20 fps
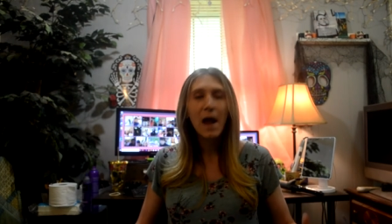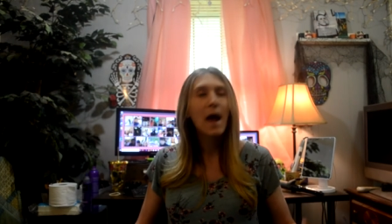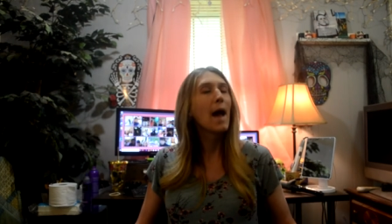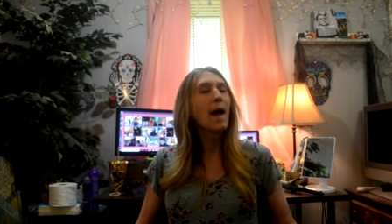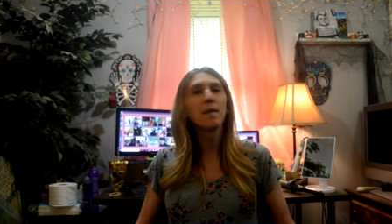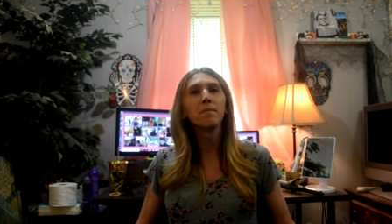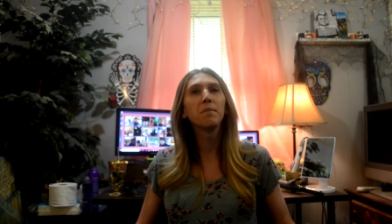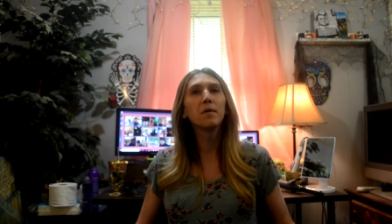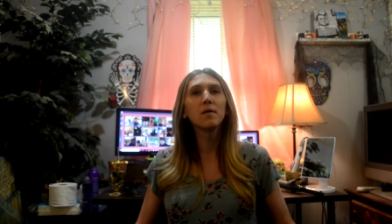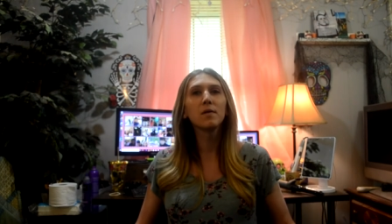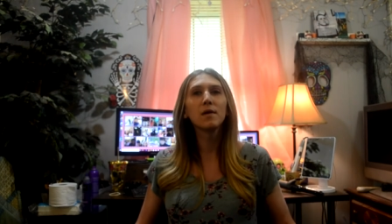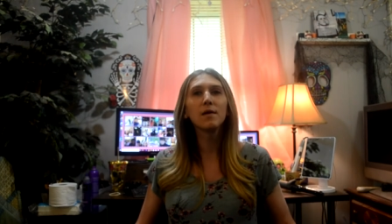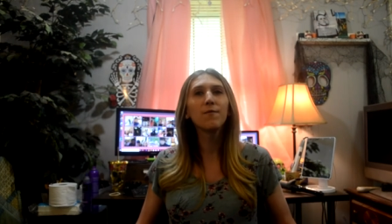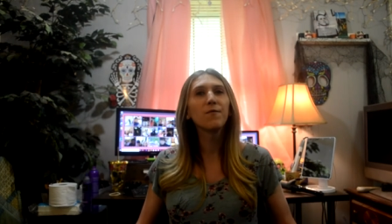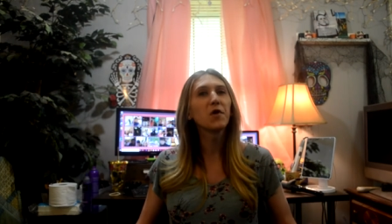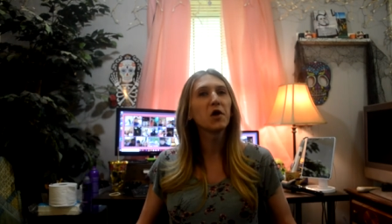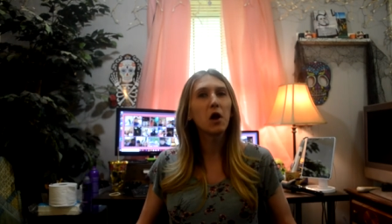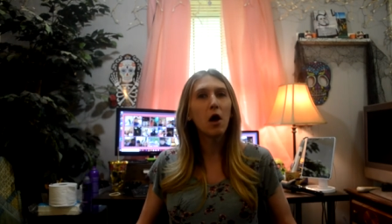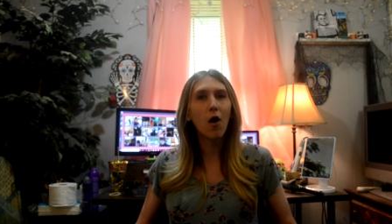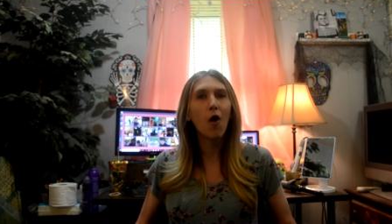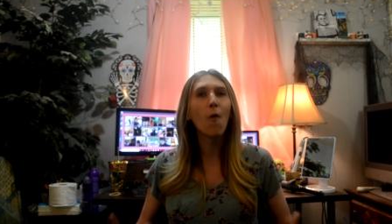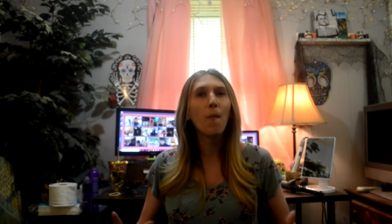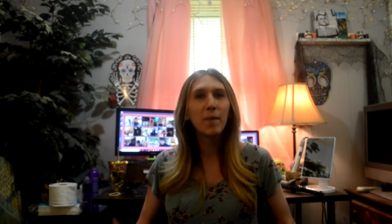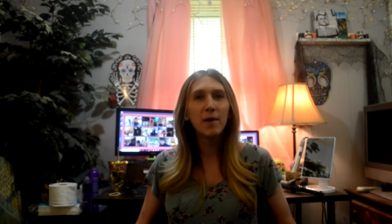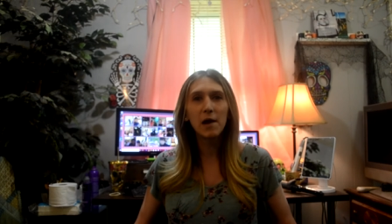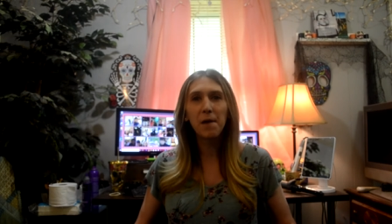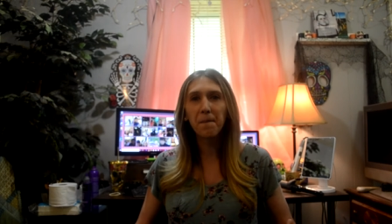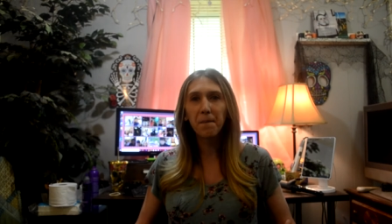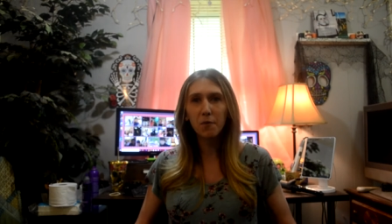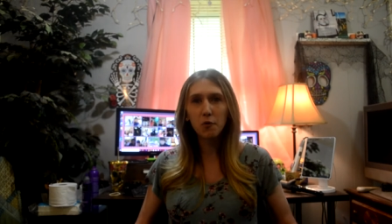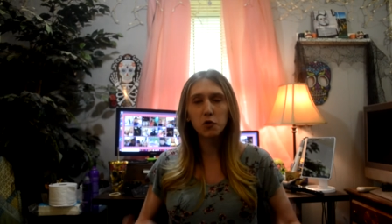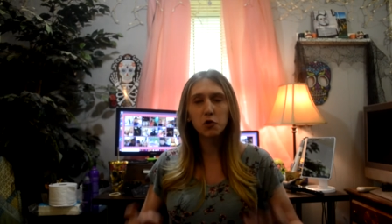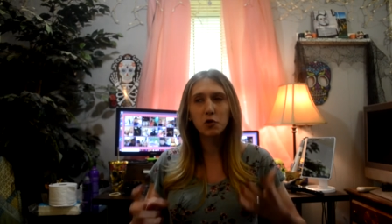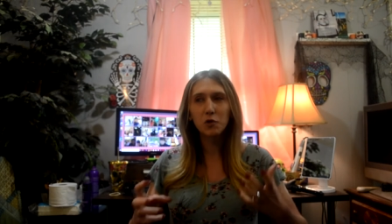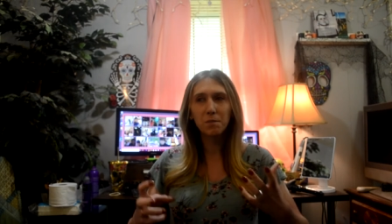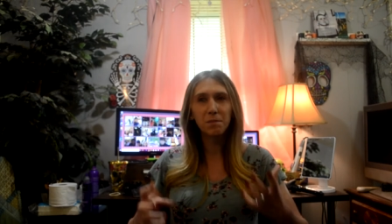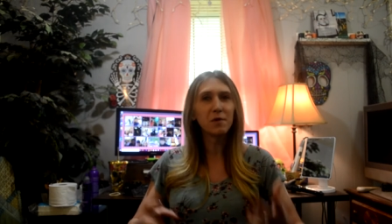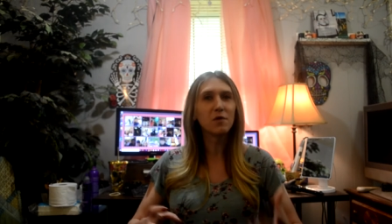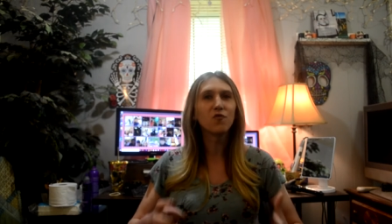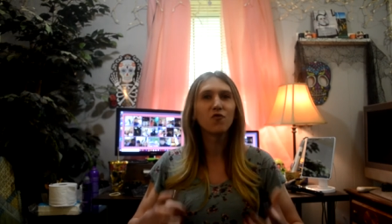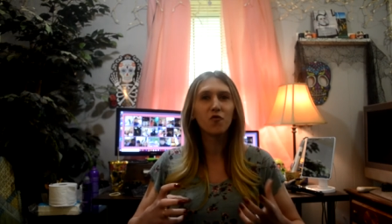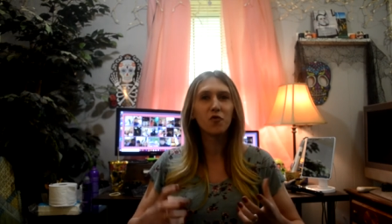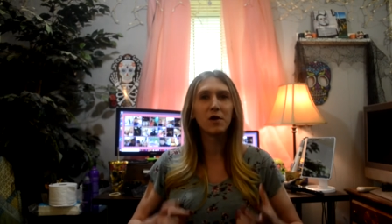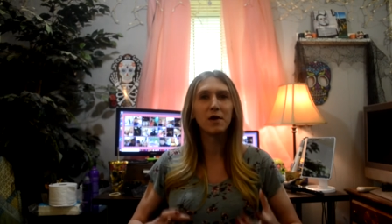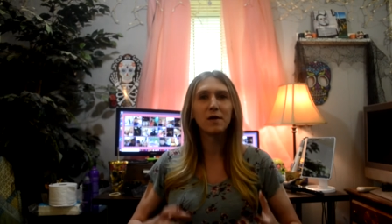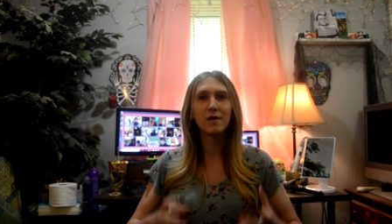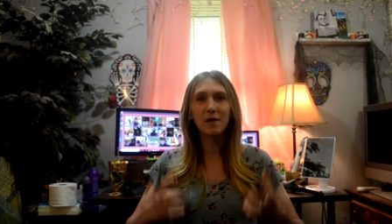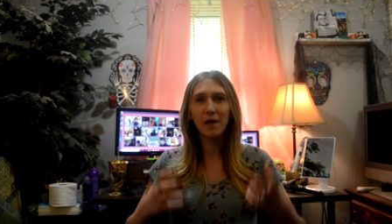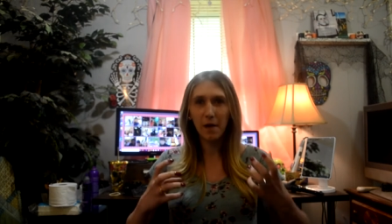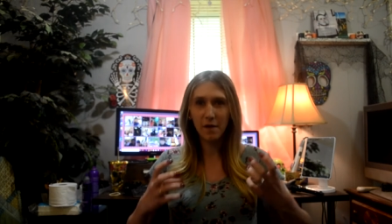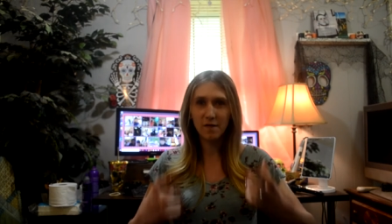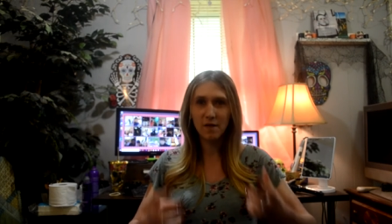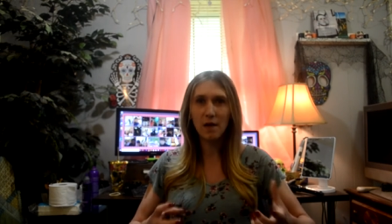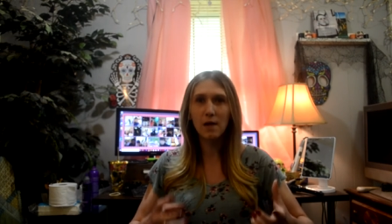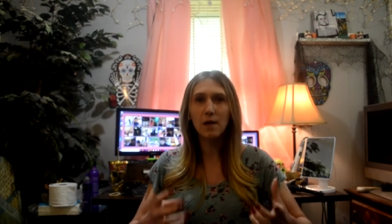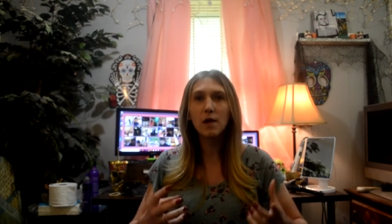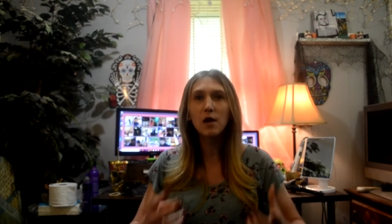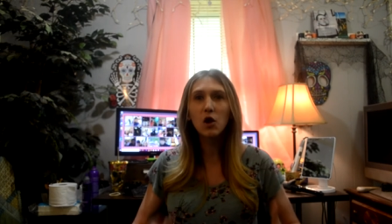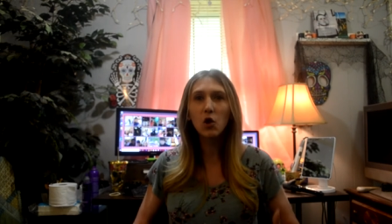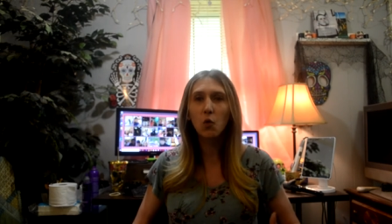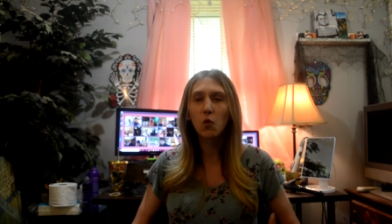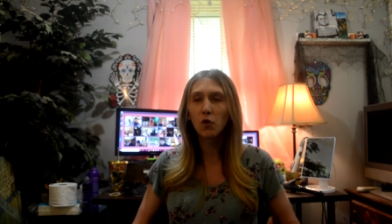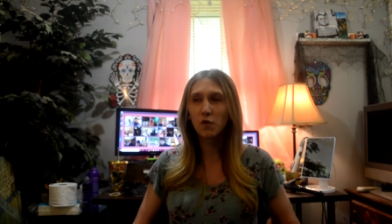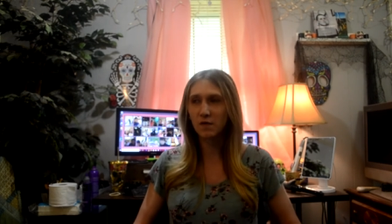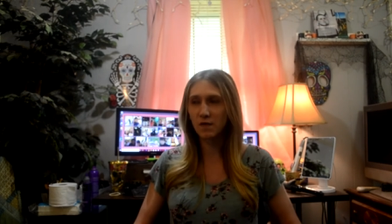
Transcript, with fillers: and believe that all people should be treated as equals,